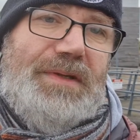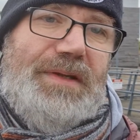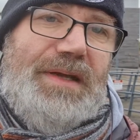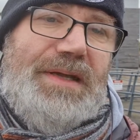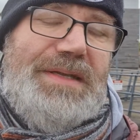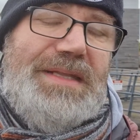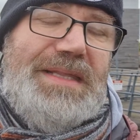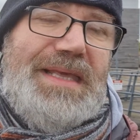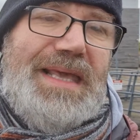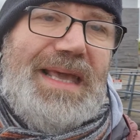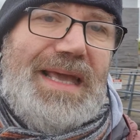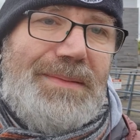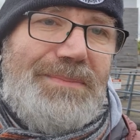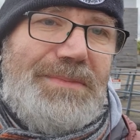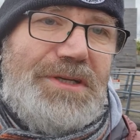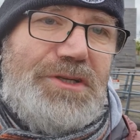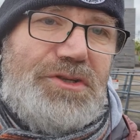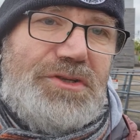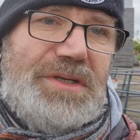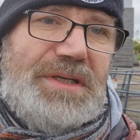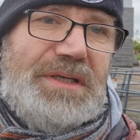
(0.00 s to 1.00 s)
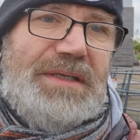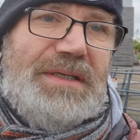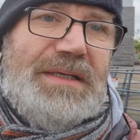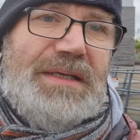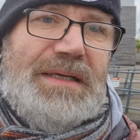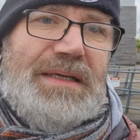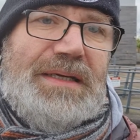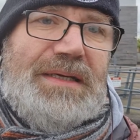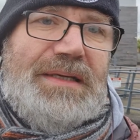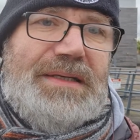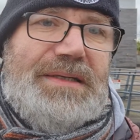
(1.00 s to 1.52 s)
in the imagery
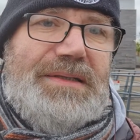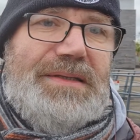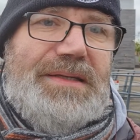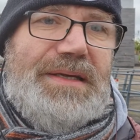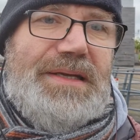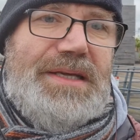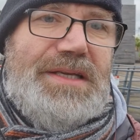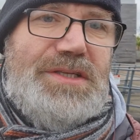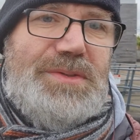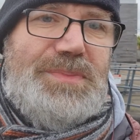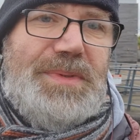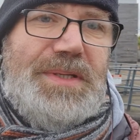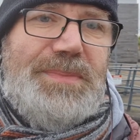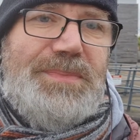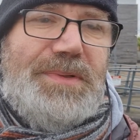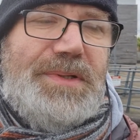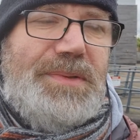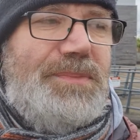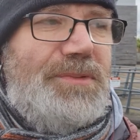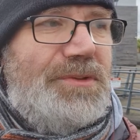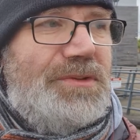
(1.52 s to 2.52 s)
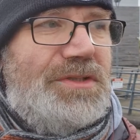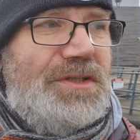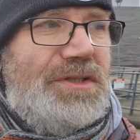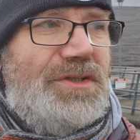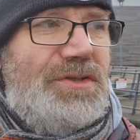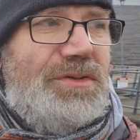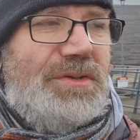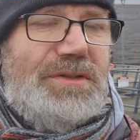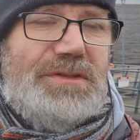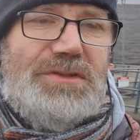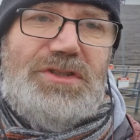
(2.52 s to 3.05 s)
that has been promoted
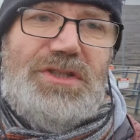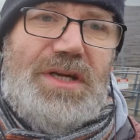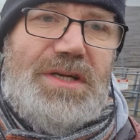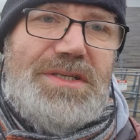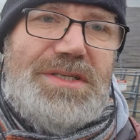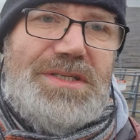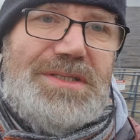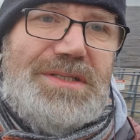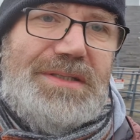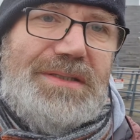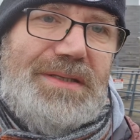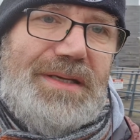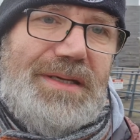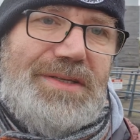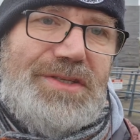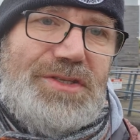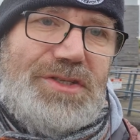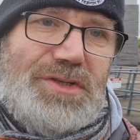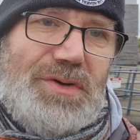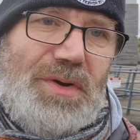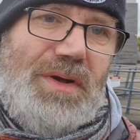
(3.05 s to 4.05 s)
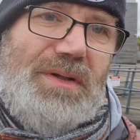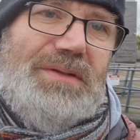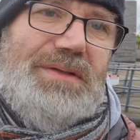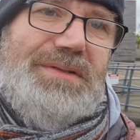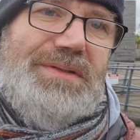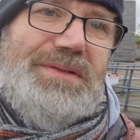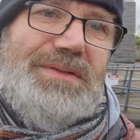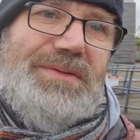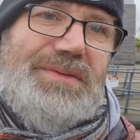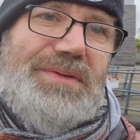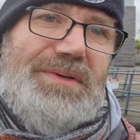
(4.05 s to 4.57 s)
not just in
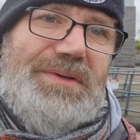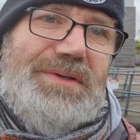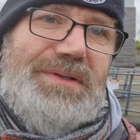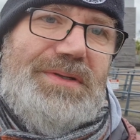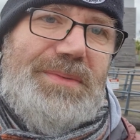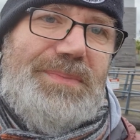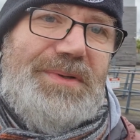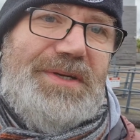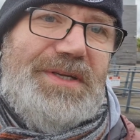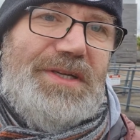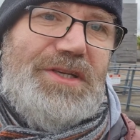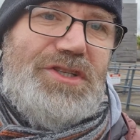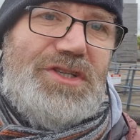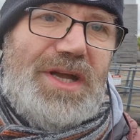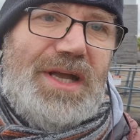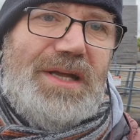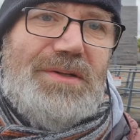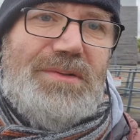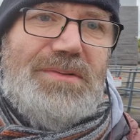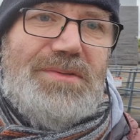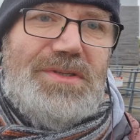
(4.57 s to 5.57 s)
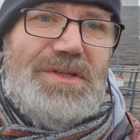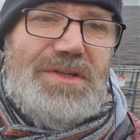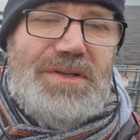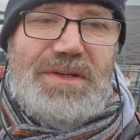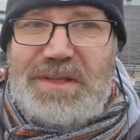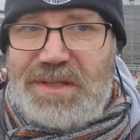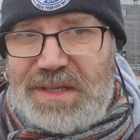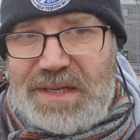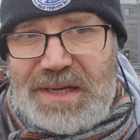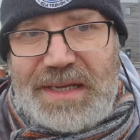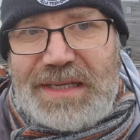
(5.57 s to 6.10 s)
Scotland or in the British Isles or
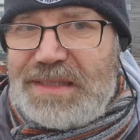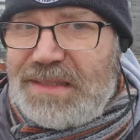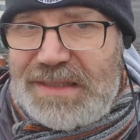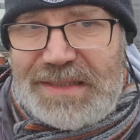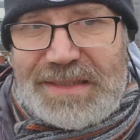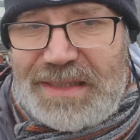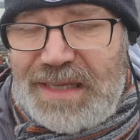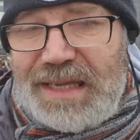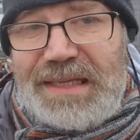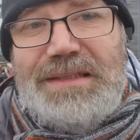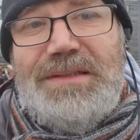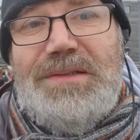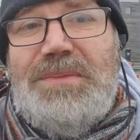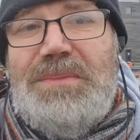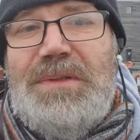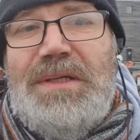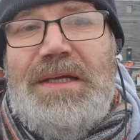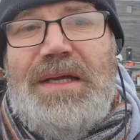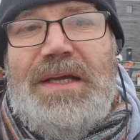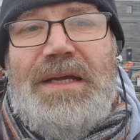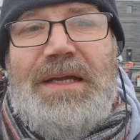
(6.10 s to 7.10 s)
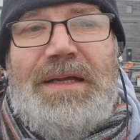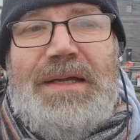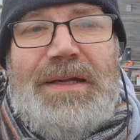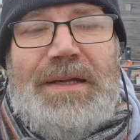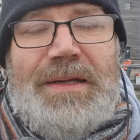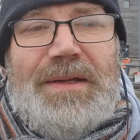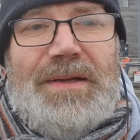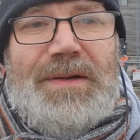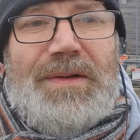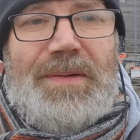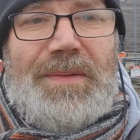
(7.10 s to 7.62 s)
in the United Kingdom,
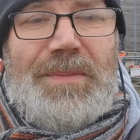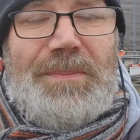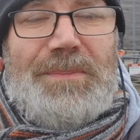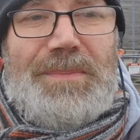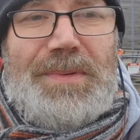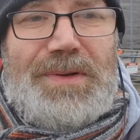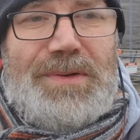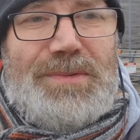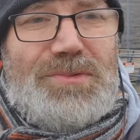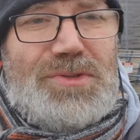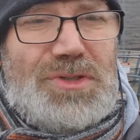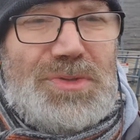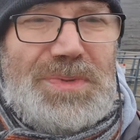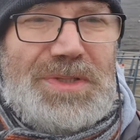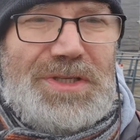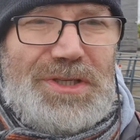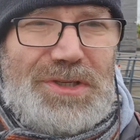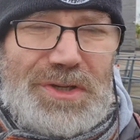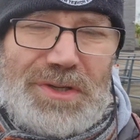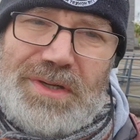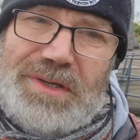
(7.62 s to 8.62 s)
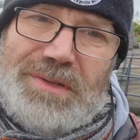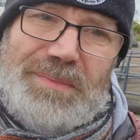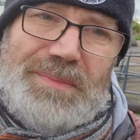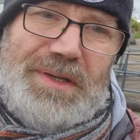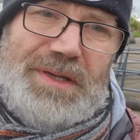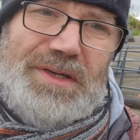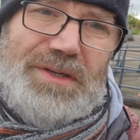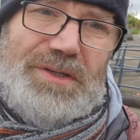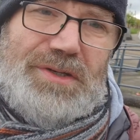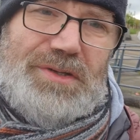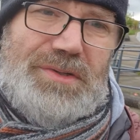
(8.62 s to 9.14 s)
but also in Europe
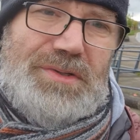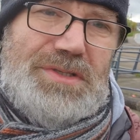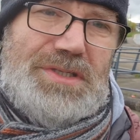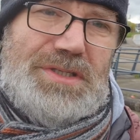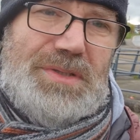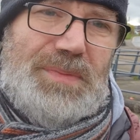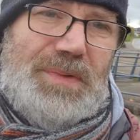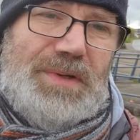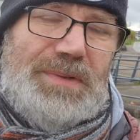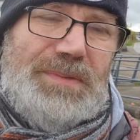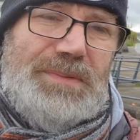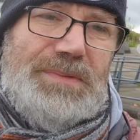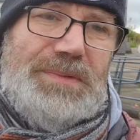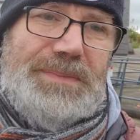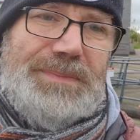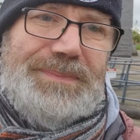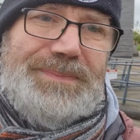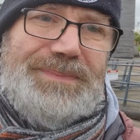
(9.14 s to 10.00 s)
and across the world.